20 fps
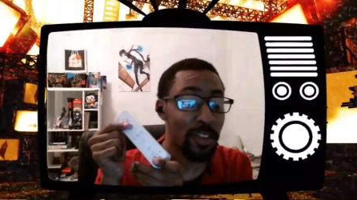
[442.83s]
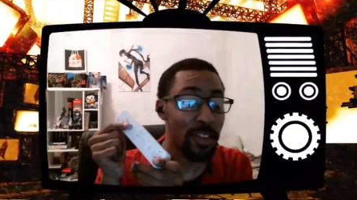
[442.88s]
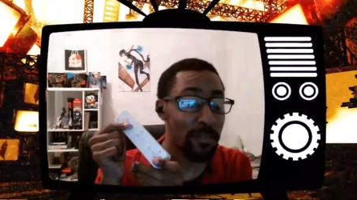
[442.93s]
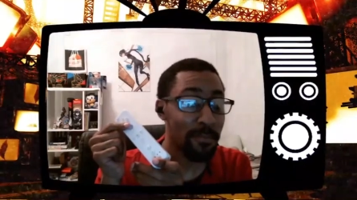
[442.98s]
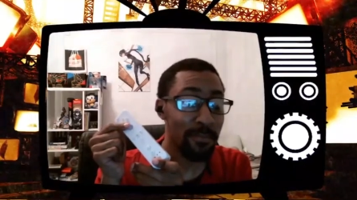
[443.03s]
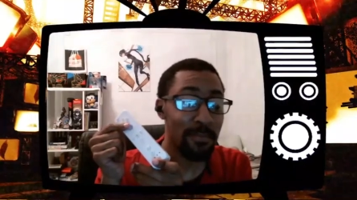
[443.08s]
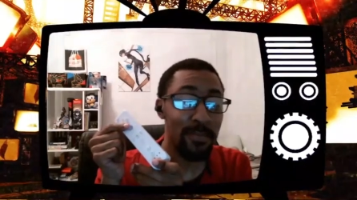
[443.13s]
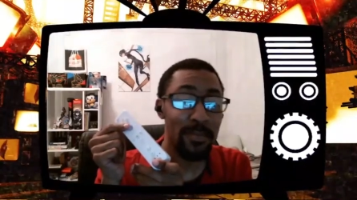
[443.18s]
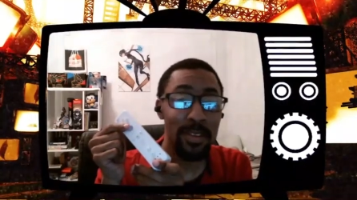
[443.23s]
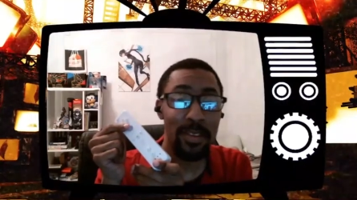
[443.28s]
it.
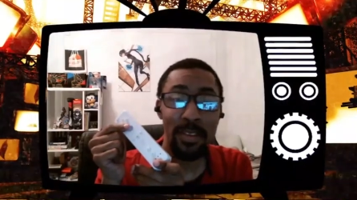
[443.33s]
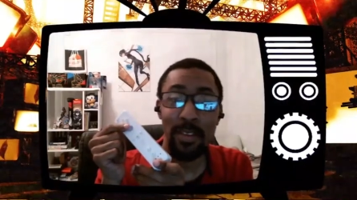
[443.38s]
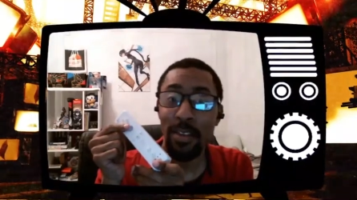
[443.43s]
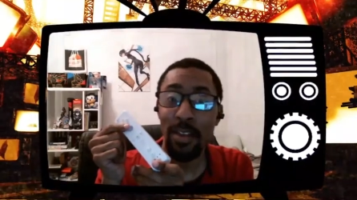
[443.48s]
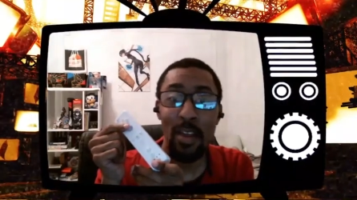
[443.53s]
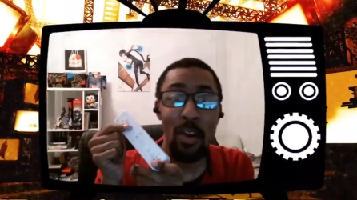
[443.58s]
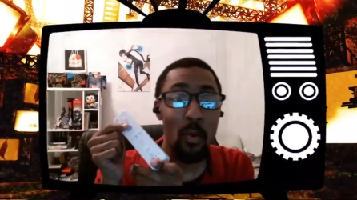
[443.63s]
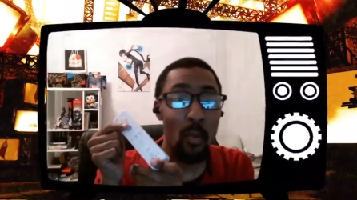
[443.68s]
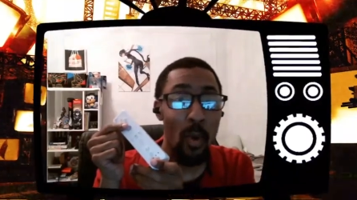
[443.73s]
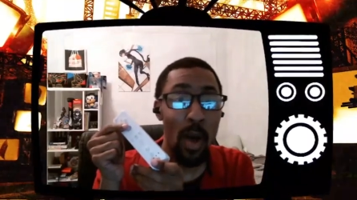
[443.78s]

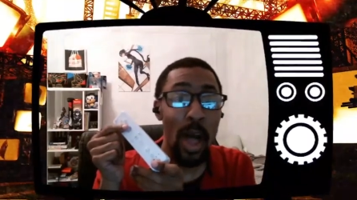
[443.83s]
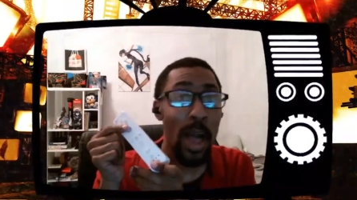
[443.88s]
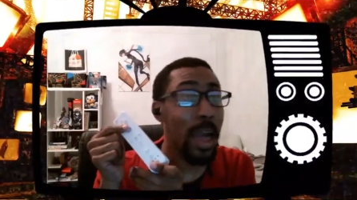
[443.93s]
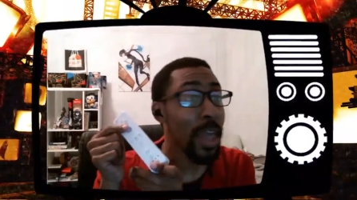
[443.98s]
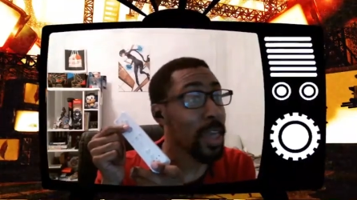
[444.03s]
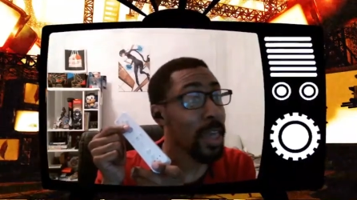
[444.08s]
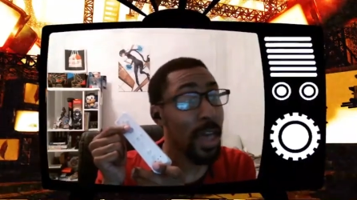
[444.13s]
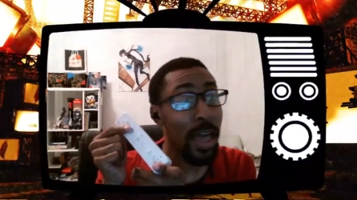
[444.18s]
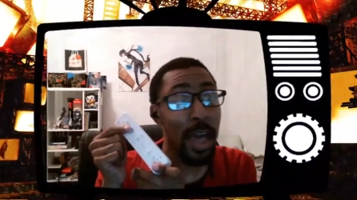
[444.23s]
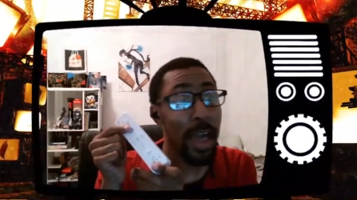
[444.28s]

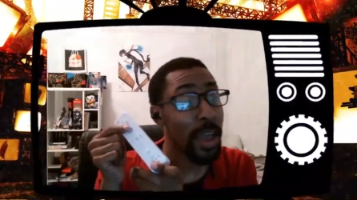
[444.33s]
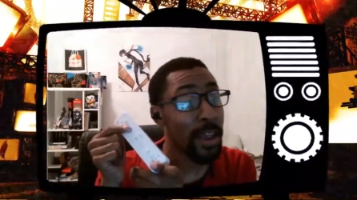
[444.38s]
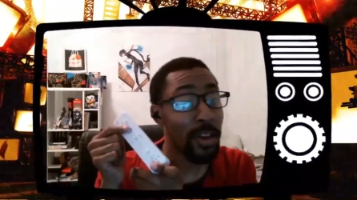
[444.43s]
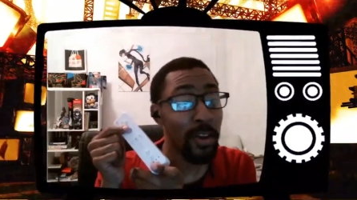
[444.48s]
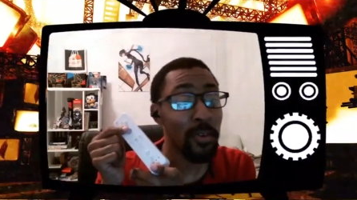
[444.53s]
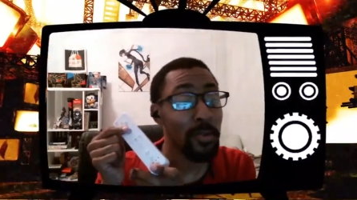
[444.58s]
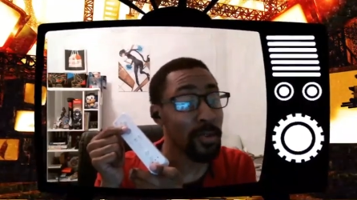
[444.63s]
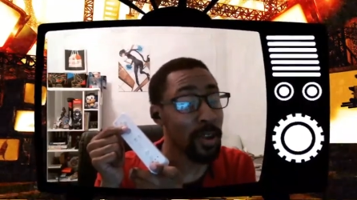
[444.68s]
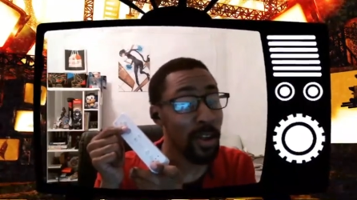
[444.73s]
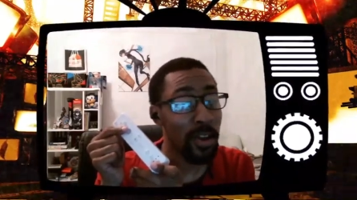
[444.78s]
Why? I
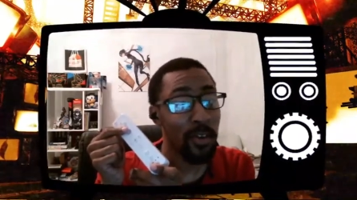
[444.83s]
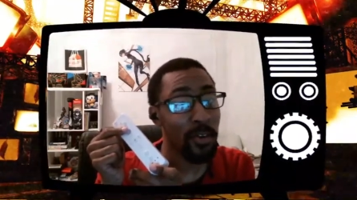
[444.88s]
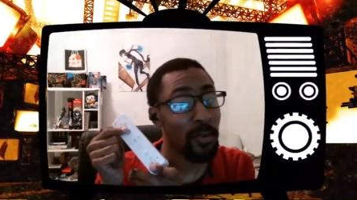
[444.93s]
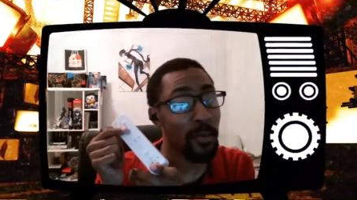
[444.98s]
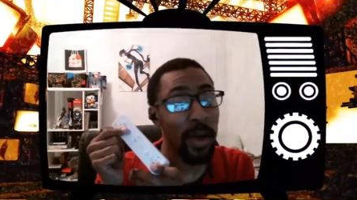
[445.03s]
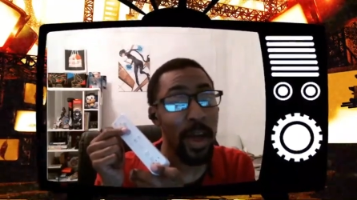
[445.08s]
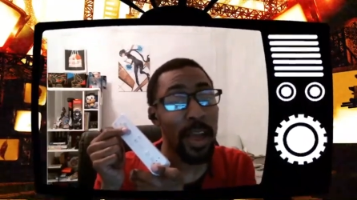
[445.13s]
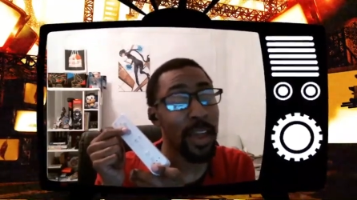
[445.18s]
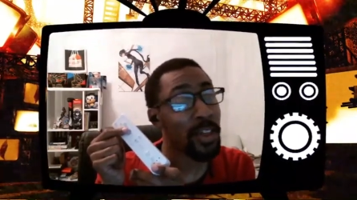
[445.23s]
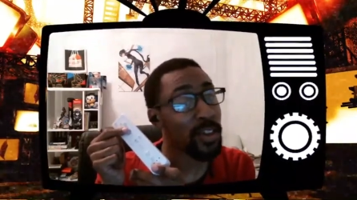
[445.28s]
don't know.
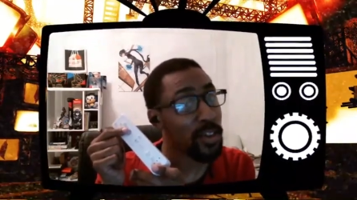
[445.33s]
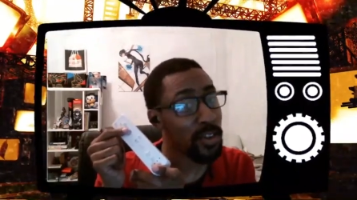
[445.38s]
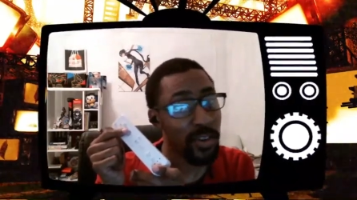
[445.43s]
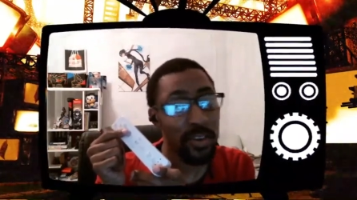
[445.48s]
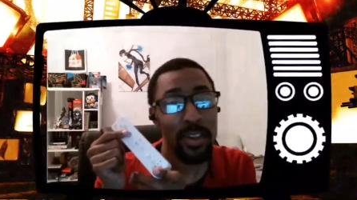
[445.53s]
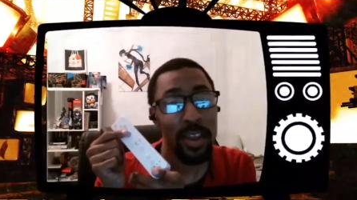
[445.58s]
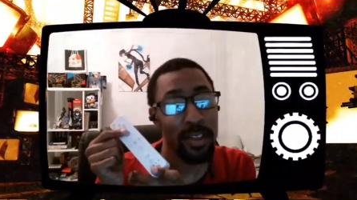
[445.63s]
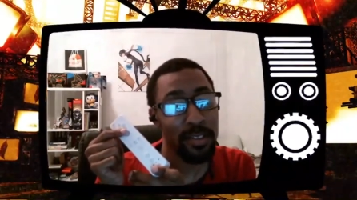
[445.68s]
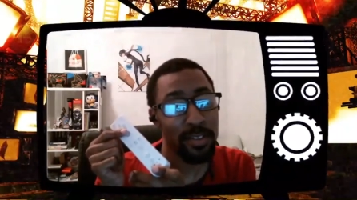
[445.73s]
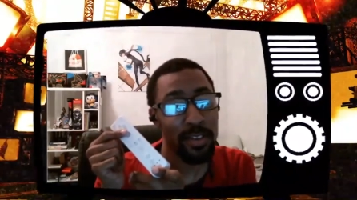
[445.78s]
I could
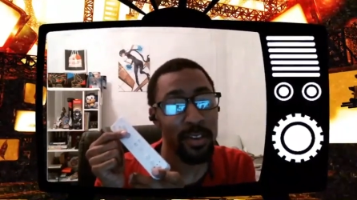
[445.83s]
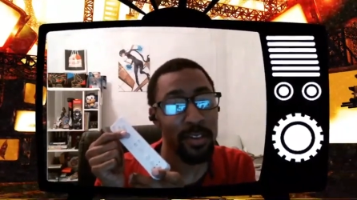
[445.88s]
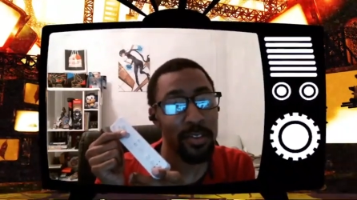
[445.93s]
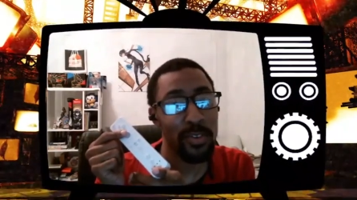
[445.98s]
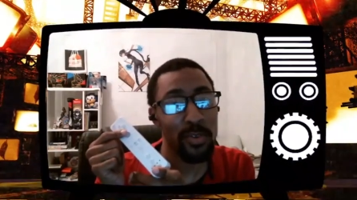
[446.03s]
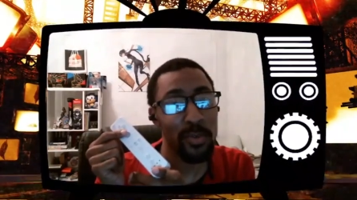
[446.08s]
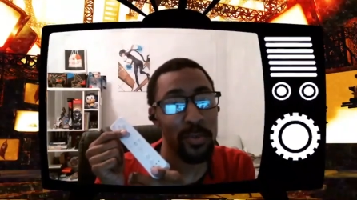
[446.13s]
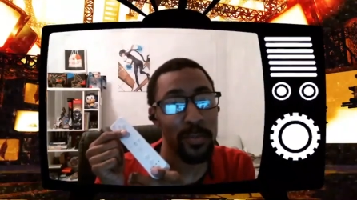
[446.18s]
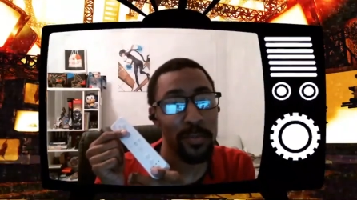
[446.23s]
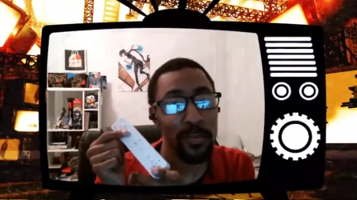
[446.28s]
not tell
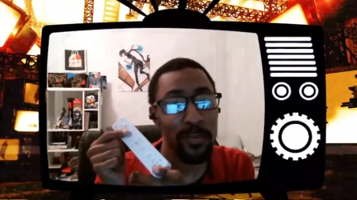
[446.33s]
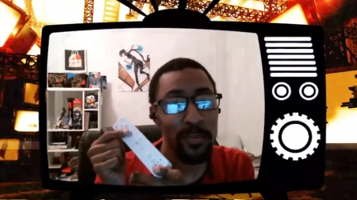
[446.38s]
you.